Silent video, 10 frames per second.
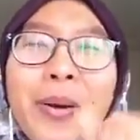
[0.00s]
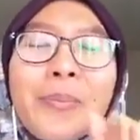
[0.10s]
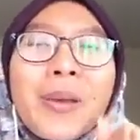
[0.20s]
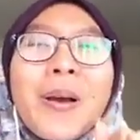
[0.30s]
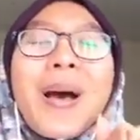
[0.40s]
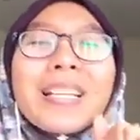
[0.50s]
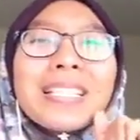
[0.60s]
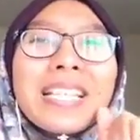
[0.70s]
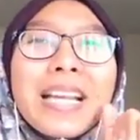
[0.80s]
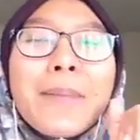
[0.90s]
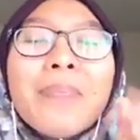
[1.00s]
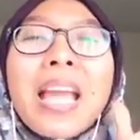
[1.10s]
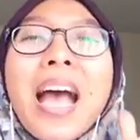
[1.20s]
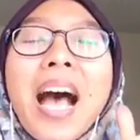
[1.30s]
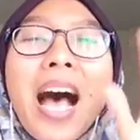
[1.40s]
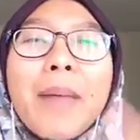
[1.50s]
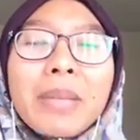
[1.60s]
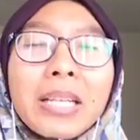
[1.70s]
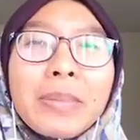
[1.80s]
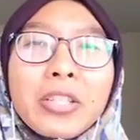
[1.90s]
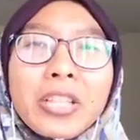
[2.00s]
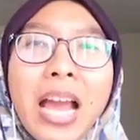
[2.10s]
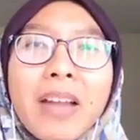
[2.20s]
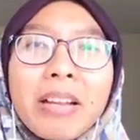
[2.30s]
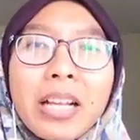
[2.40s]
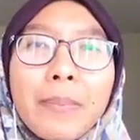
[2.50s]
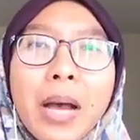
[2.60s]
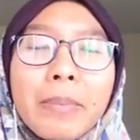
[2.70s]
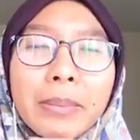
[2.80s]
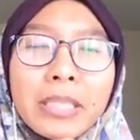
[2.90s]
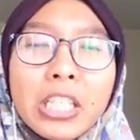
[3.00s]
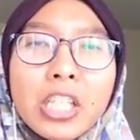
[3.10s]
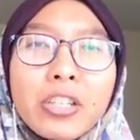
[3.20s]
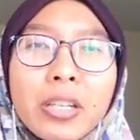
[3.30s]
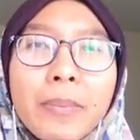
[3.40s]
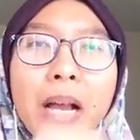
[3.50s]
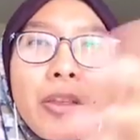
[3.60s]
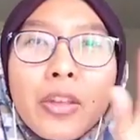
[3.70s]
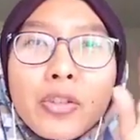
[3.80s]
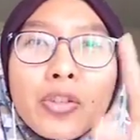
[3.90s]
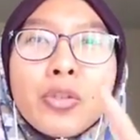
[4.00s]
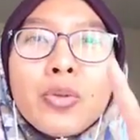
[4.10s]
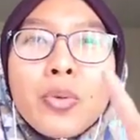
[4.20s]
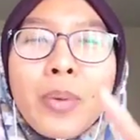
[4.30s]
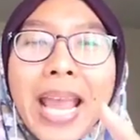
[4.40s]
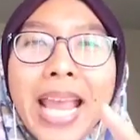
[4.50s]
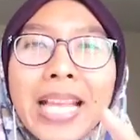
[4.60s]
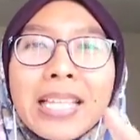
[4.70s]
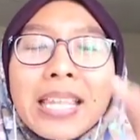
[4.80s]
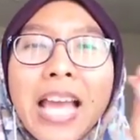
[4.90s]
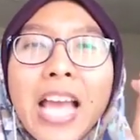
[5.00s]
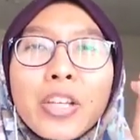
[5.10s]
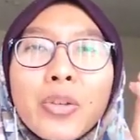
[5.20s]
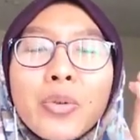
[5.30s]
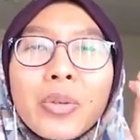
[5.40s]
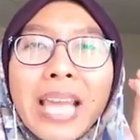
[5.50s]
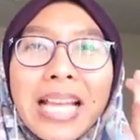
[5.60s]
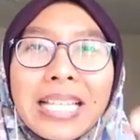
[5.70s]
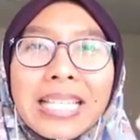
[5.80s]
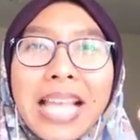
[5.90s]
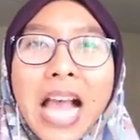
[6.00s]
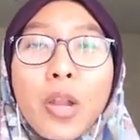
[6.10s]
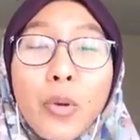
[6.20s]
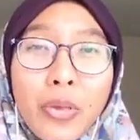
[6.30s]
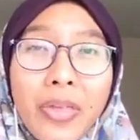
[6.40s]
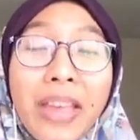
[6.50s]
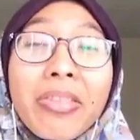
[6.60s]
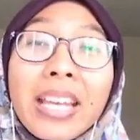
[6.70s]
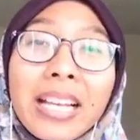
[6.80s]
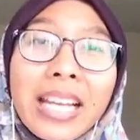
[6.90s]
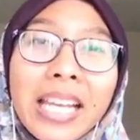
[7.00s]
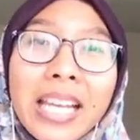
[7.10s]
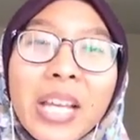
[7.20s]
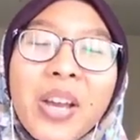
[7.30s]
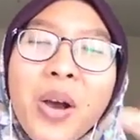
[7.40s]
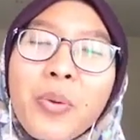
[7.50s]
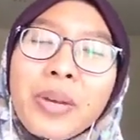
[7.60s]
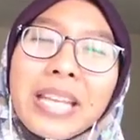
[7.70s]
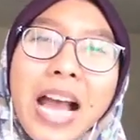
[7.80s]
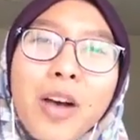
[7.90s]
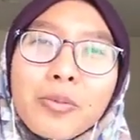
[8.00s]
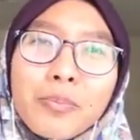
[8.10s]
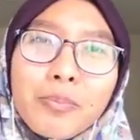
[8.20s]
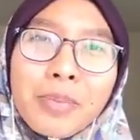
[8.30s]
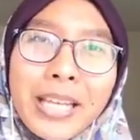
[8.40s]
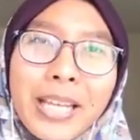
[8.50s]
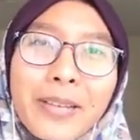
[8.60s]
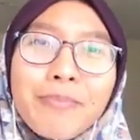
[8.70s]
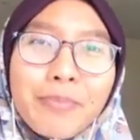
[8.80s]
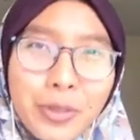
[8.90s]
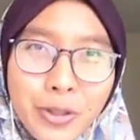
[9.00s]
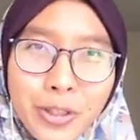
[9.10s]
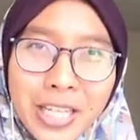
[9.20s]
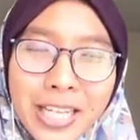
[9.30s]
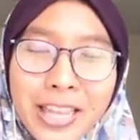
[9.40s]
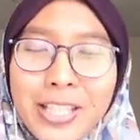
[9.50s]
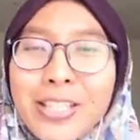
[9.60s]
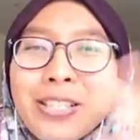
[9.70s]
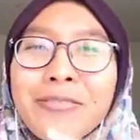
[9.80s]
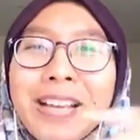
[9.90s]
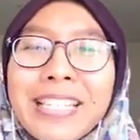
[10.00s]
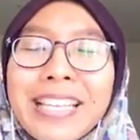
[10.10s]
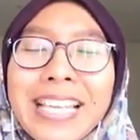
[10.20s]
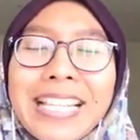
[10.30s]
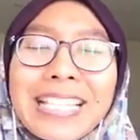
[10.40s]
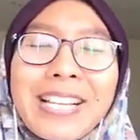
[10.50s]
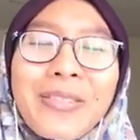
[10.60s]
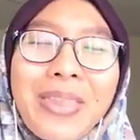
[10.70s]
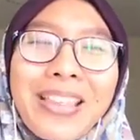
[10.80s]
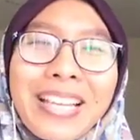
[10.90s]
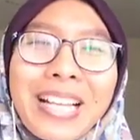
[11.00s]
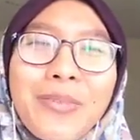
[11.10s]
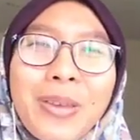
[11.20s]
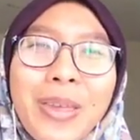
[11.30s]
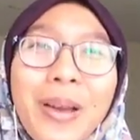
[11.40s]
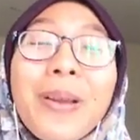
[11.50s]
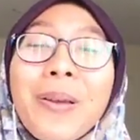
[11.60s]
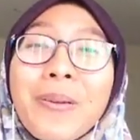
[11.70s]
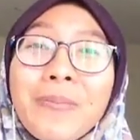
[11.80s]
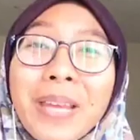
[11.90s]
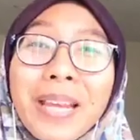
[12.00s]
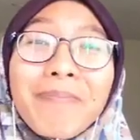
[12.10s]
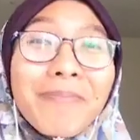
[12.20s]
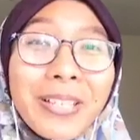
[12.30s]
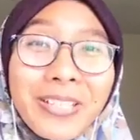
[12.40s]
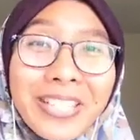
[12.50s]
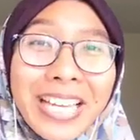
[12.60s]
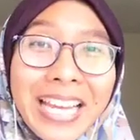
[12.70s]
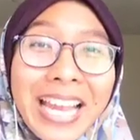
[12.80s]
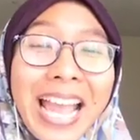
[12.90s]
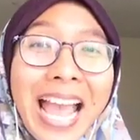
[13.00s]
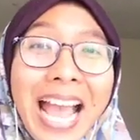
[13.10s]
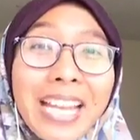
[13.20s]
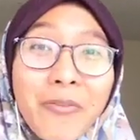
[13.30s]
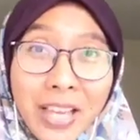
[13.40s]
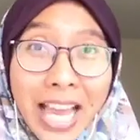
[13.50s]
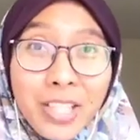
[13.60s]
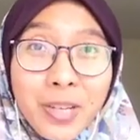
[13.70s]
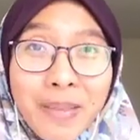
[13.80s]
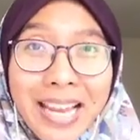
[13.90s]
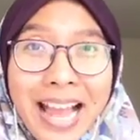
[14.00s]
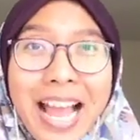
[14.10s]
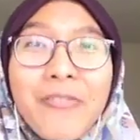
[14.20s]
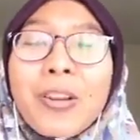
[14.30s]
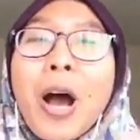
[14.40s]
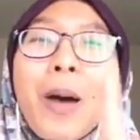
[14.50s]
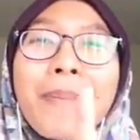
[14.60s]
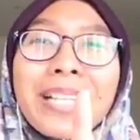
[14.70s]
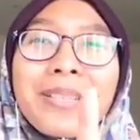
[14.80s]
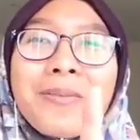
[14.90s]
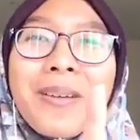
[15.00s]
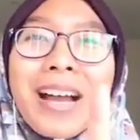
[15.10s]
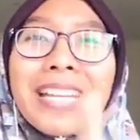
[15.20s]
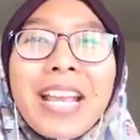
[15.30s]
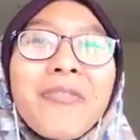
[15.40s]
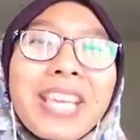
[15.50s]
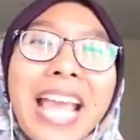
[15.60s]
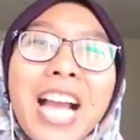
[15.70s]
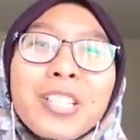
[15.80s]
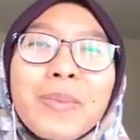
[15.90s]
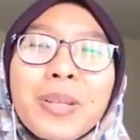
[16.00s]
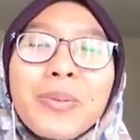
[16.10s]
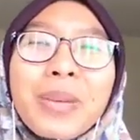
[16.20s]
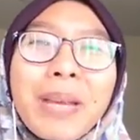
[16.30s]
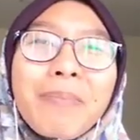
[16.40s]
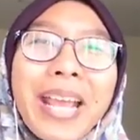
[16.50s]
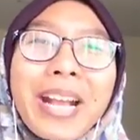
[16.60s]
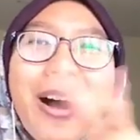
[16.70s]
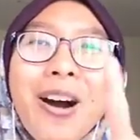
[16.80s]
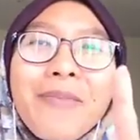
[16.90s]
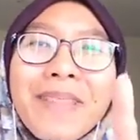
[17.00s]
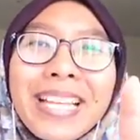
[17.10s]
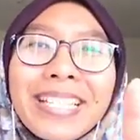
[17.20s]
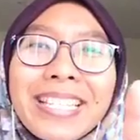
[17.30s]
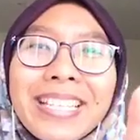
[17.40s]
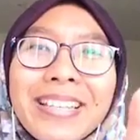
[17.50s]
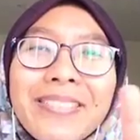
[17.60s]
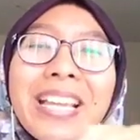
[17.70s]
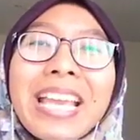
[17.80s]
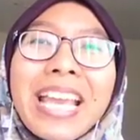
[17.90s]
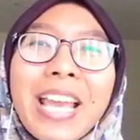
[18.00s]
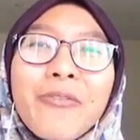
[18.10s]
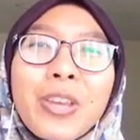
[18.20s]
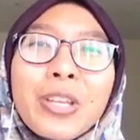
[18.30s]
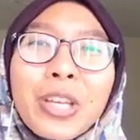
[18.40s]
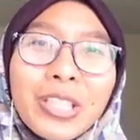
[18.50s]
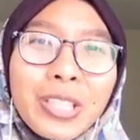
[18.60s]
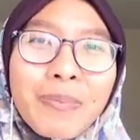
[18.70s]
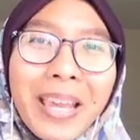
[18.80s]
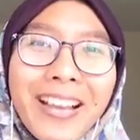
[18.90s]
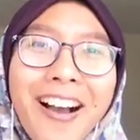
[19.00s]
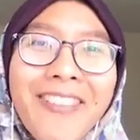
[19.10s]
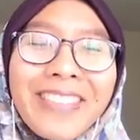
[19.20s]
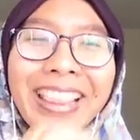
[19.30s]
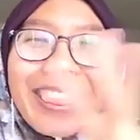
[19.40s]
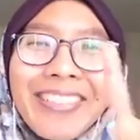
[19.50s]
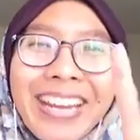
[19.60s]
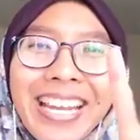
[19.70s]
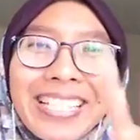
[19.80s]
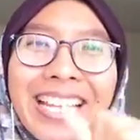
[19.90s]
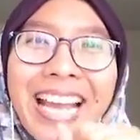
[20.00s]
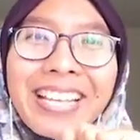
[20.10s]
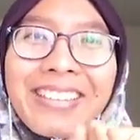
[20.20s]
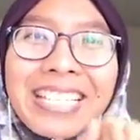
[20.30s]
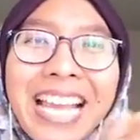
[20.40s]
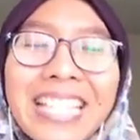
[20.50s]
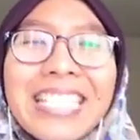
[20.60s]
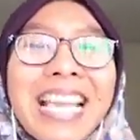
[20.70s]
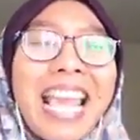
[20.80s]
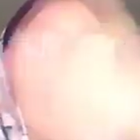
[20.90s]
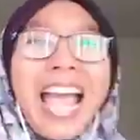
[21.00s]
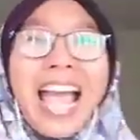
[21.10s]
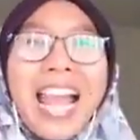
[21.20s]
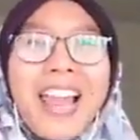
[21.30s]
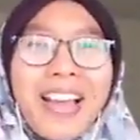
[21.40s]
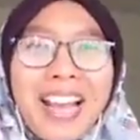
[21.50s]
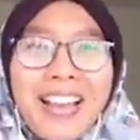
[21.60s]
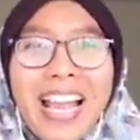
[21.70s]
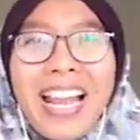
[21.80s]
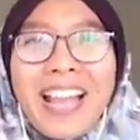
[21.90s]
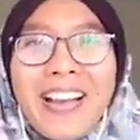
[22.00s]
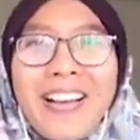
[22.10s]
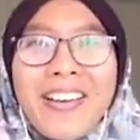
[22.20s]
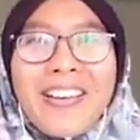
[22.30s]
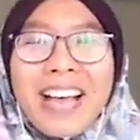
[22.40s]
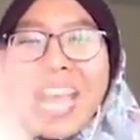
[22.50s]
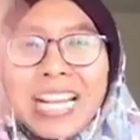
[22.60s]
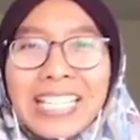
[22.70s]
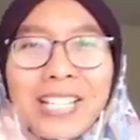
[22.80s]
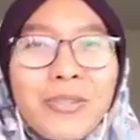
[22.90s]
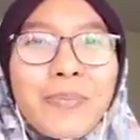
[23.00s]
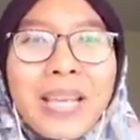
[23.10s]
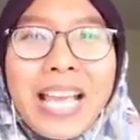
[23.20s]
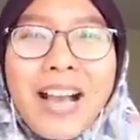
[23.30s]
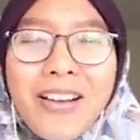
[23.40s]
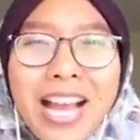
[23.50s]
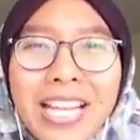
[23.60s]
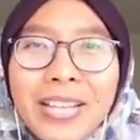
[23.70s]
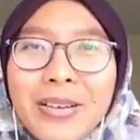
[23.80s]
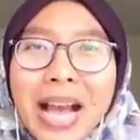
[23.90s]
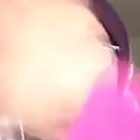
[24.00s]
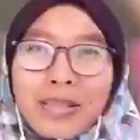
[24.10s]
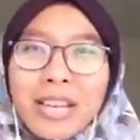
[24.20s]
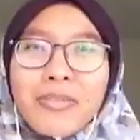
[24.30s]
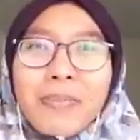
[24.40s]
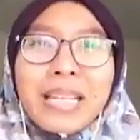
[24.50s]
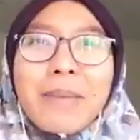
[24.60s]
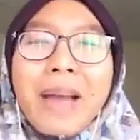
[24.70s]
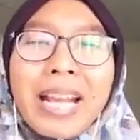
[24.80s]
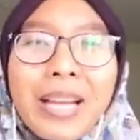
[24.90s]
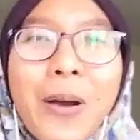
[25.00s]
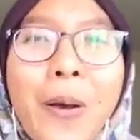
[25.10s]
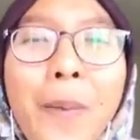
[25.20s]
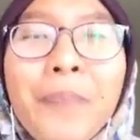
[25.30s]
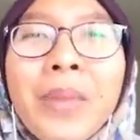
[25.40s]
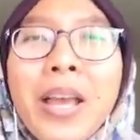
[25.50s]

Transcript: Hope you're awesome. I'm gonna be teaching about the two ways that you can sell authentically without being pushy. The two ways you can sell authentically without being pushy. And if you're catching me live, comment one. If you catch me in a replay, comment two. If you're new to me, comment three so that I can reach and say hello, hello, hello. Hi, Auntie Ruby. How are you? How's everybody back home?